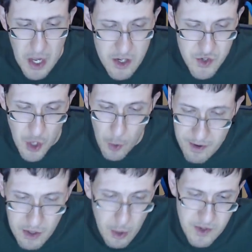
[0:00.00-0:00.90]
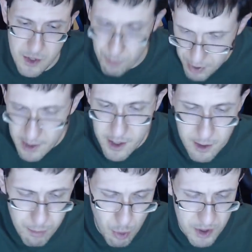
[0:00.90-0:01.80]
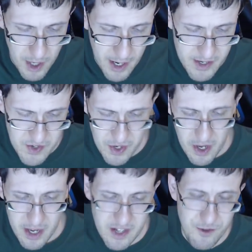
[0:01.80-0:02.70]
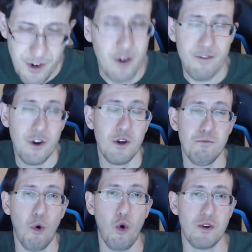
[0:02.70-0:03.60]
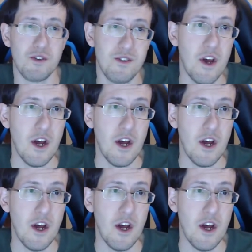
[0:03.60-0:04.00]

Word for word: So even though it's completely unimportant to us, it's very, very important